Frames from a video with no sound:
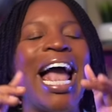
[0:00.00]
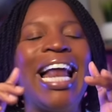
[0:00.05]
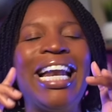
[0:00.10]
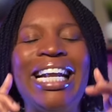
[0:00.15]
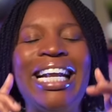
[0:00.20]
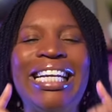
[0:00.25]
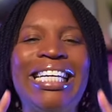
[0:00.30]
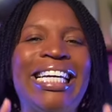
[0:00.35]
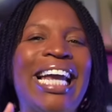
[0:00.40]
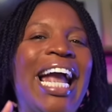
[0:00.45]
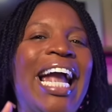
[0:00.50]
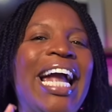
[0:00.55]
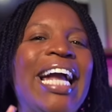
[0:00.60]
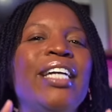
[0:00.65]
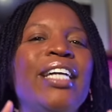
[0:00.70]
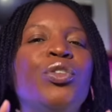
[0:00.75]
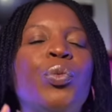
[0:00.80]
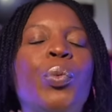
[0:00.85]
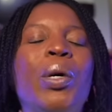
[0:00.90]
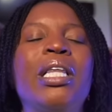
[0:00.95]
and
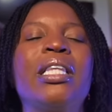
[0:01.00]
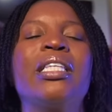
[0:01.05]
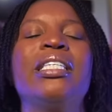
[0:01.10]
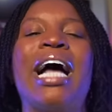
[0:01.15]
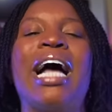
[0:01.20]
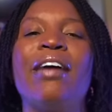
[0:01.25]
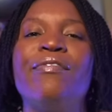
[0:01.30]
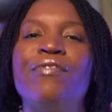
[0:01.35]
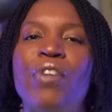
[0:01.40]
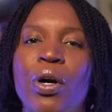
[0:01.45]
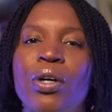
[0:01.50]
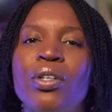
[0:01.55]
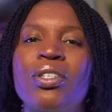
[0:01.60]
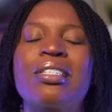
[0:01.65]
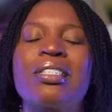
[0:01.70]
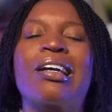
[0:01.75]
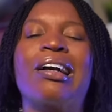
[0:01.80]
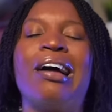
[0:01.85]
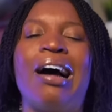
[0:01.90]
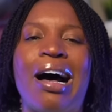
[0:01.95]
engage with
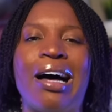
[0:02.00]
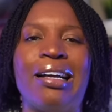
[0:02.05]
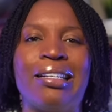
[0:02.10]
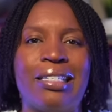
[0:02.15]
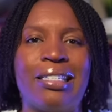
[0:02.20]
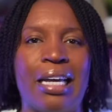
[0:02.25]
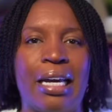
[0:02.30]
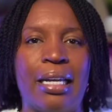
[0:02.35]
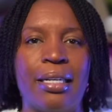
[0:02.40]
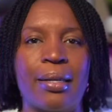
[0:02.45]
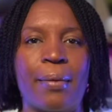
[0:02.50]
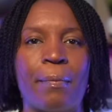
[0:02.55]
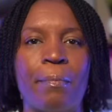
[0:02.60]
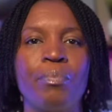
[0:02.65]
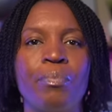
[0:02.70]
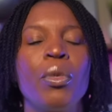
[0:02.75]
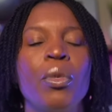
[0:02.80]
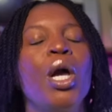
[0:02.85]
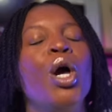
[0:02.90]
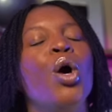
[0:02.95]
diverse content.
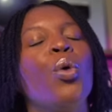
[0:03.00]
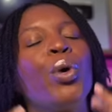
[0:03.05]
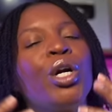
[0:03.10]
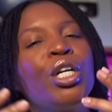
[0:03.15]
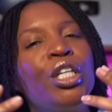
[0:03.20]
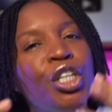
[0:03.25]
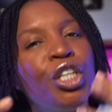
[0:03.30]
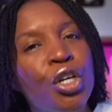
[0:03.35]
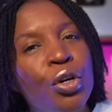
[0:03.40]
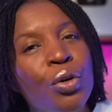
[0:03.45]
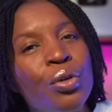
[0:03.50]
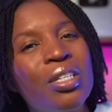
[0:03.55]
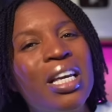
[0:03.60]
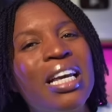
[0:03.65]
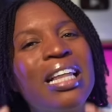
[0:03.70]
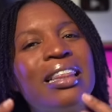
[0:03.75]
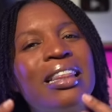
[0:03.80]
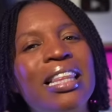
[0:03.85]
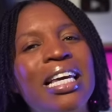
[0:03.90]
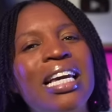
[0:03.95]
We're
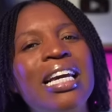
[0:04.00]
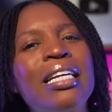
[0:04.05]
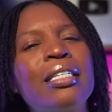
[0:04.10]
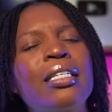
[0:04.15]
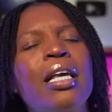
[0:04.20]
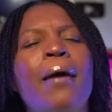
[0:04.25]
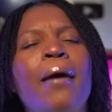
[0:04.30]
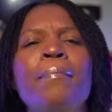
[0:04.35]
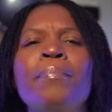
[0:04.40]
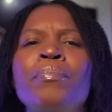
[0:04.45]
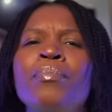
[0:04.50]
using these